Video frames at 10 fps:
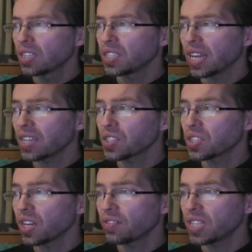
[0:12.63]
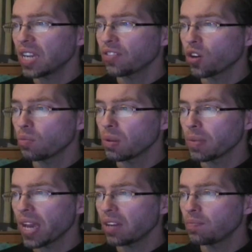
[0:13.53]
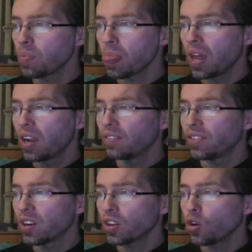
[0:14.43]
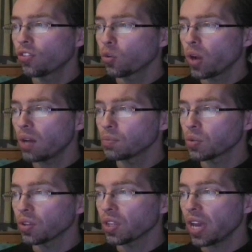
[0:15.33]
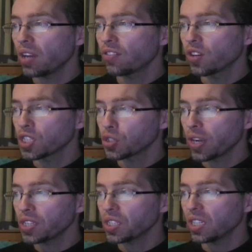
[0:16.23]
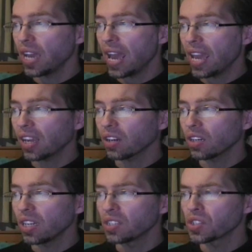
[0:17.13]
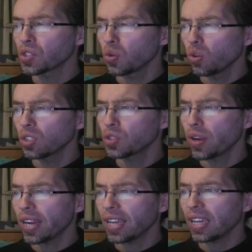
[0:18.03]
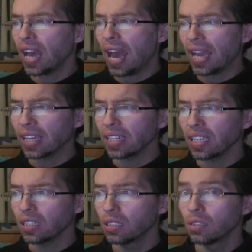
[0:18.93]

Today is a tough day for me, man. Very overwhelmed with frustration, anger, and soul draining agony.